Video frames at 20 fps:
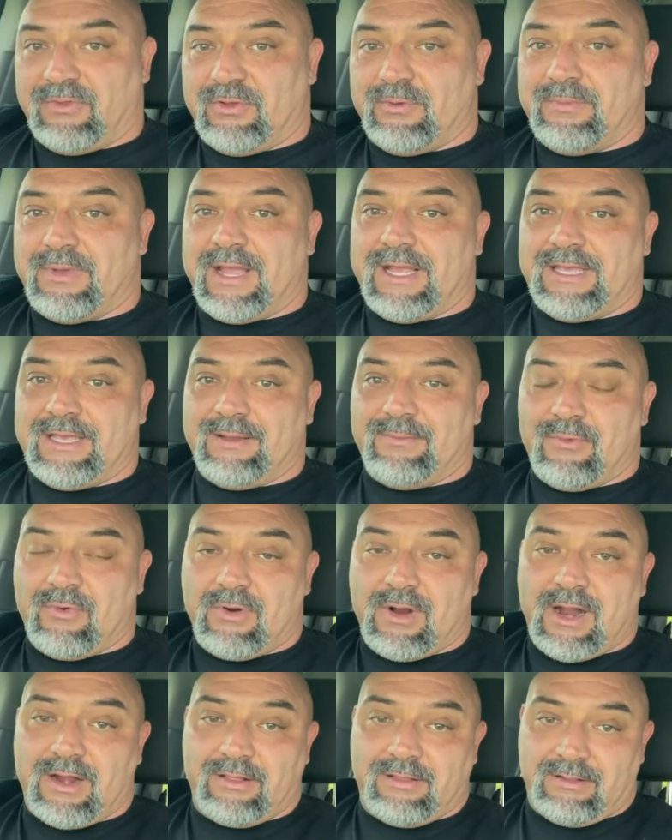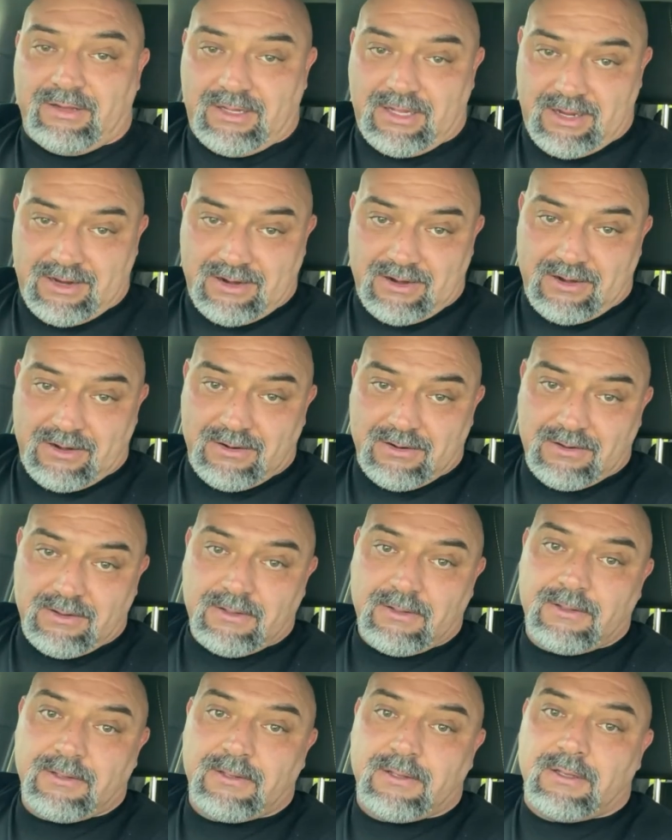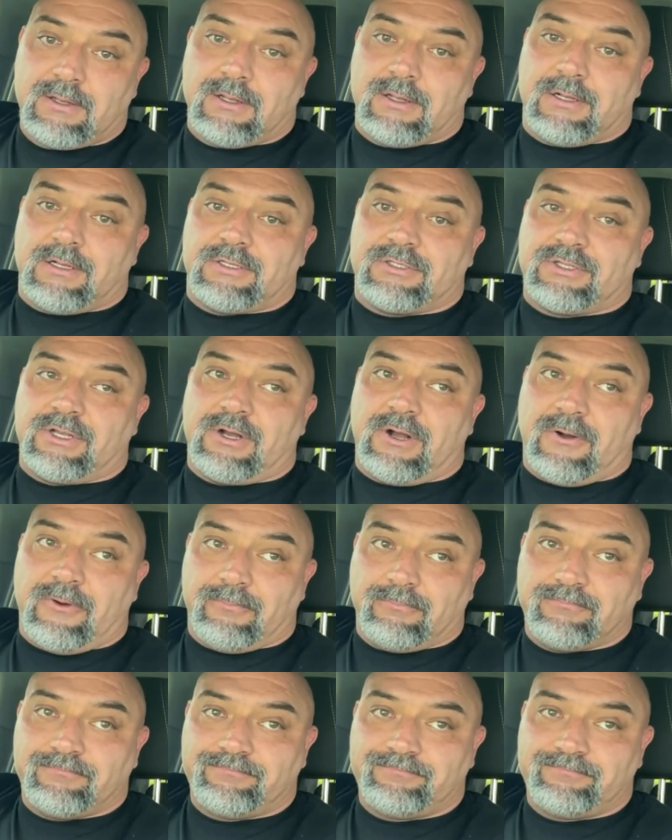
you may get more out of the gear. So